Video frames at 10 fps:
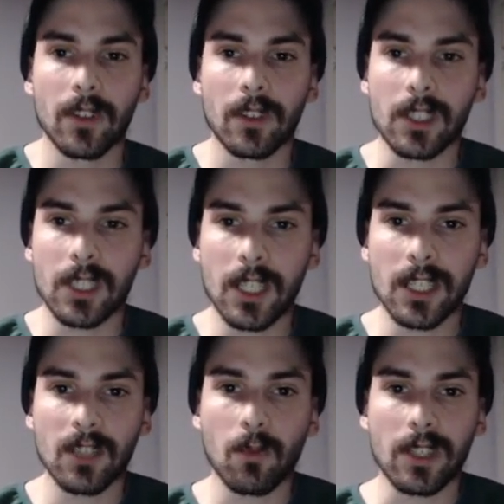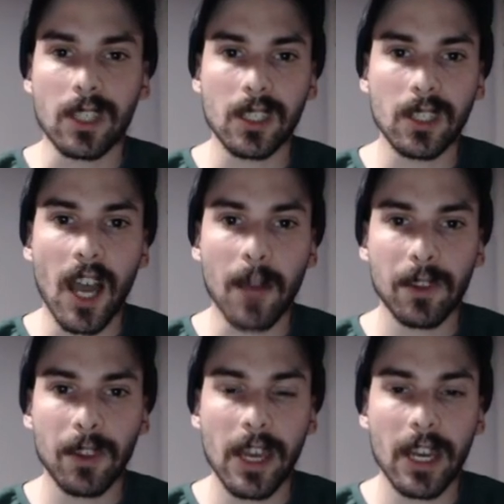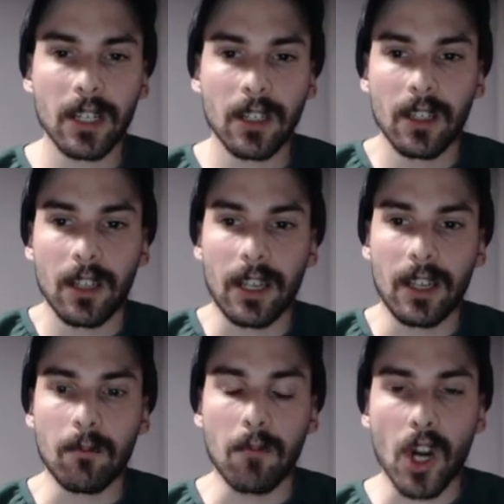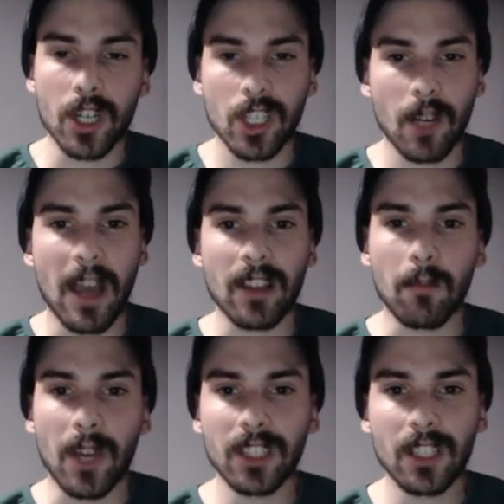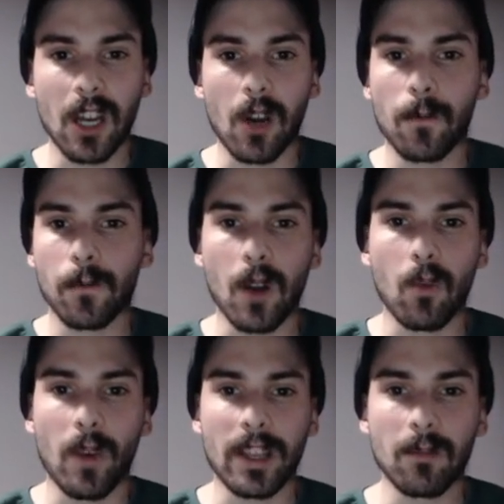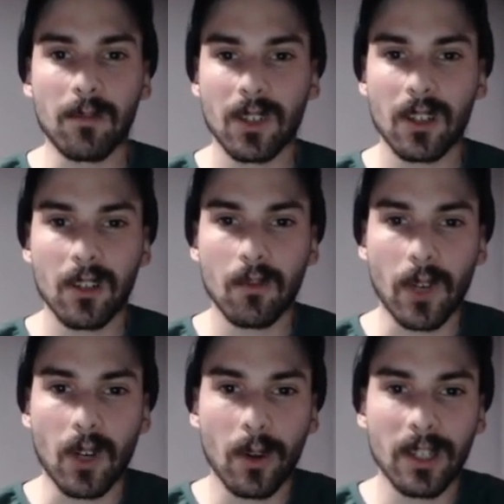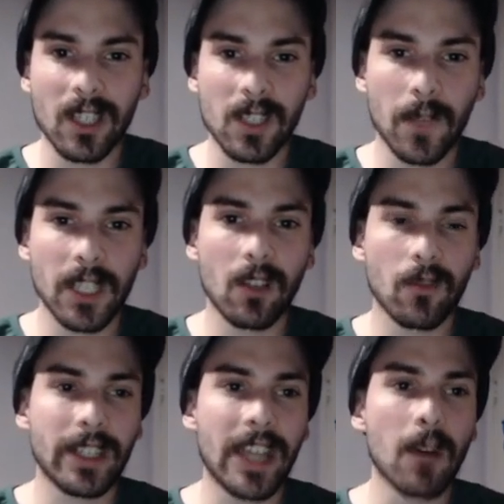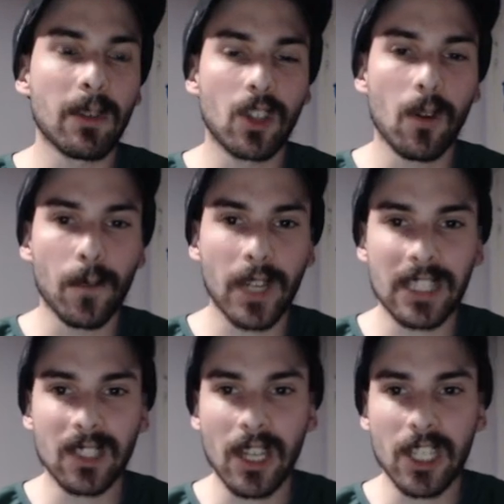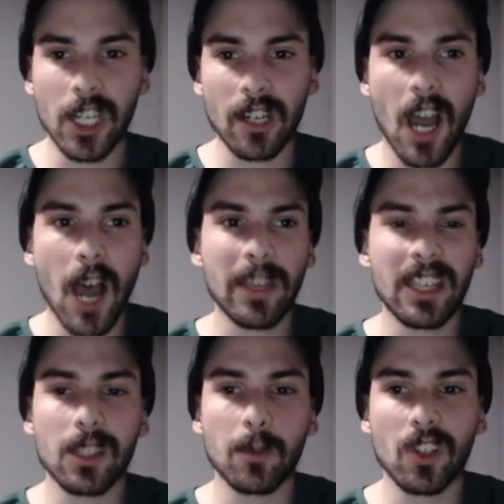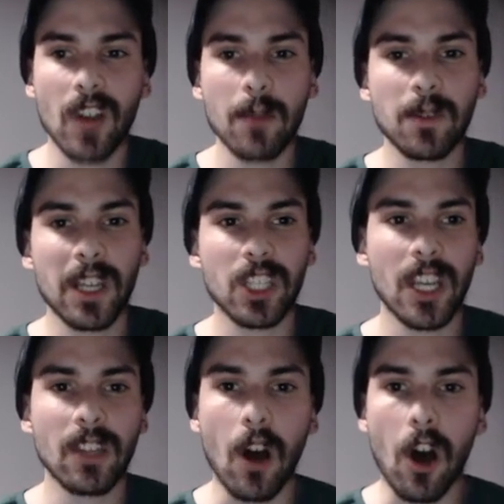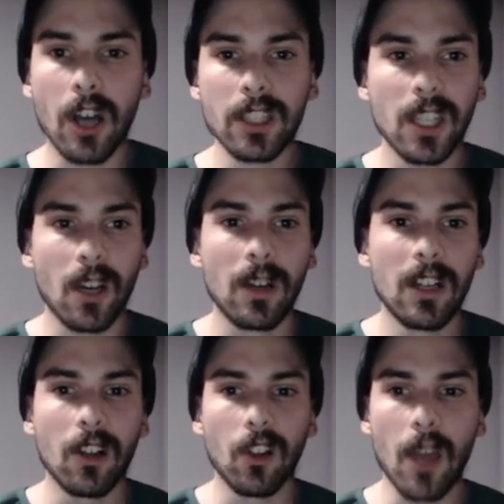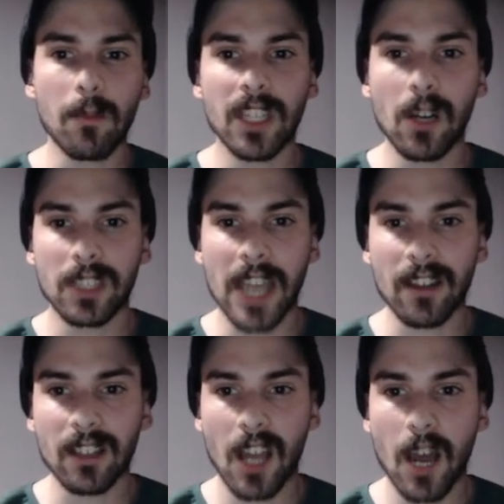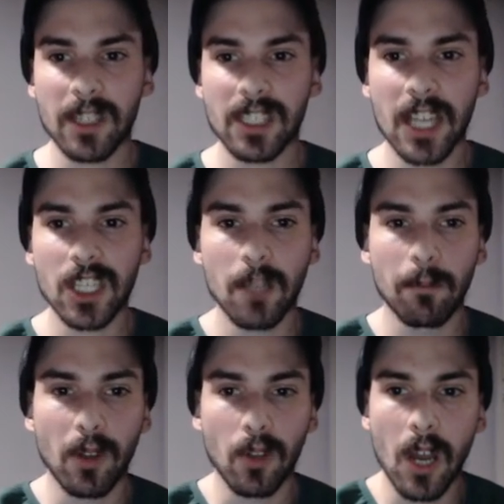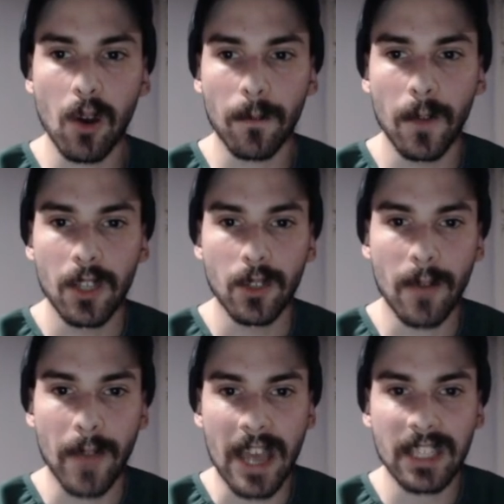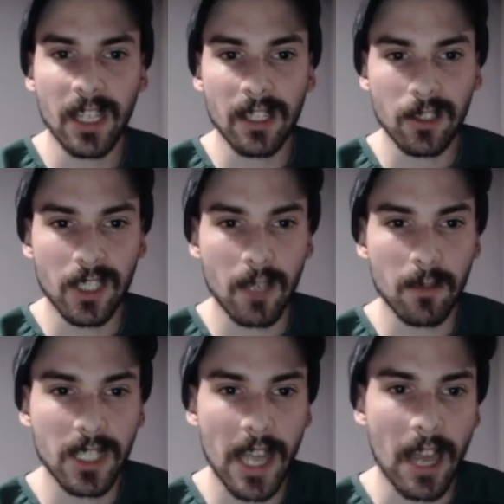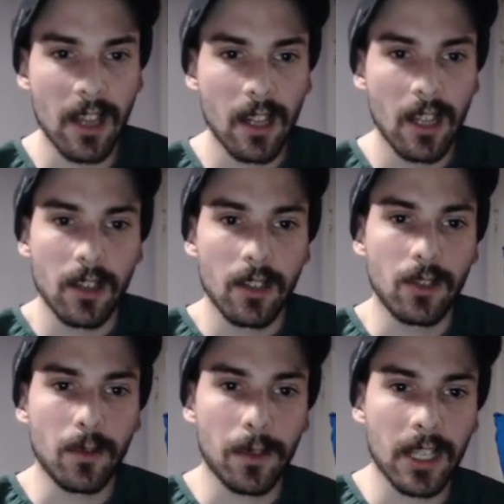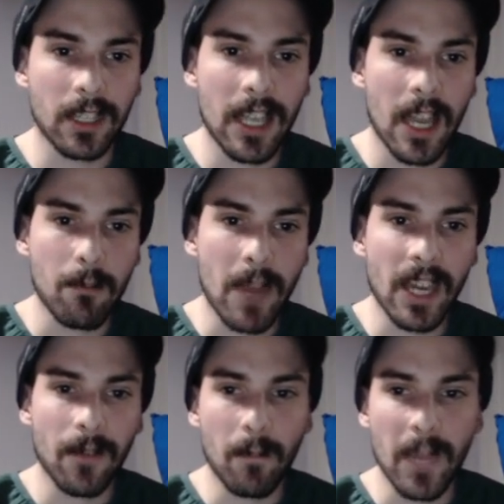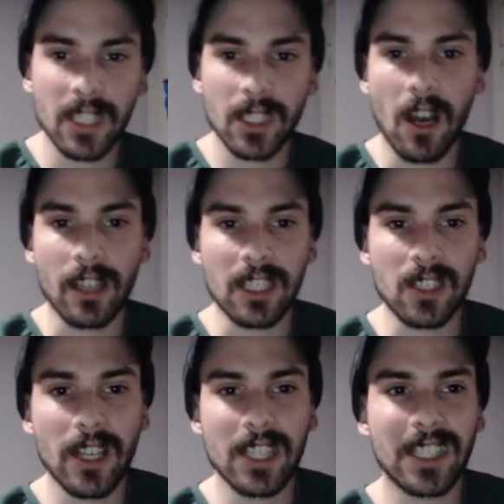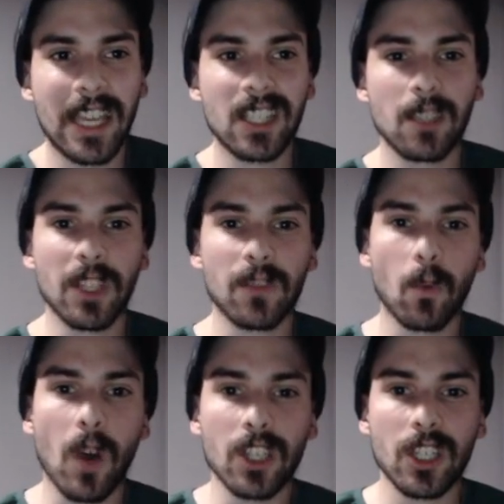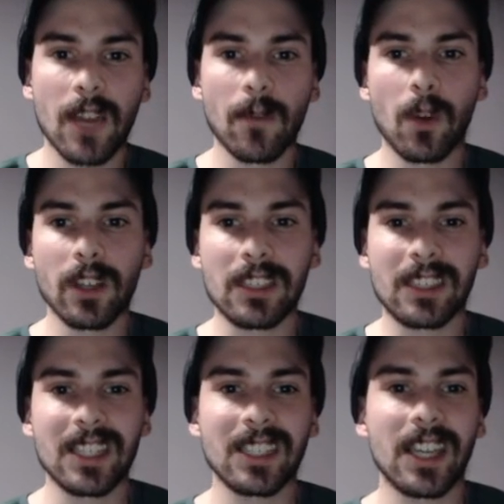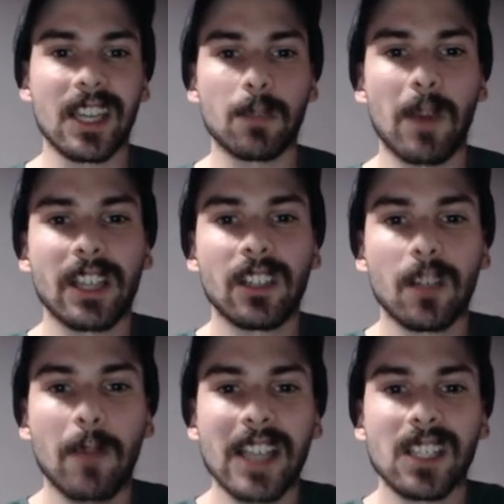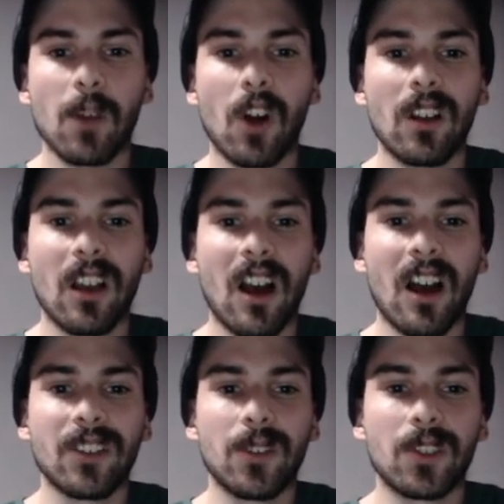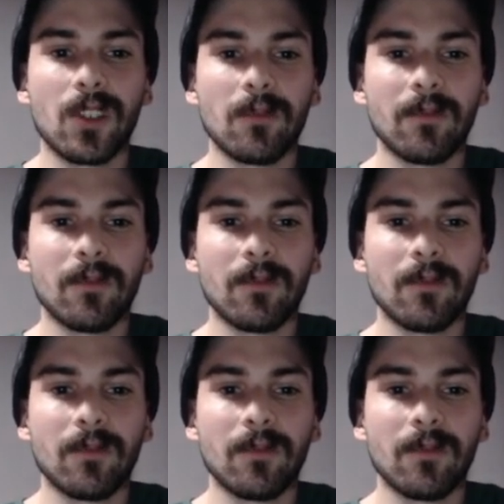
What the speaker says: the season was stopped there in March, about a month ago from when I'm recording this video right now. But don't forget to like, share, comment, and subscribe to my channel. Also, let me know down in the comment section below if you have any other teams that you think that I may have missed on this list. Thanks so much for watching, everyone, as this is Behind the Arc Basketball on YouTube.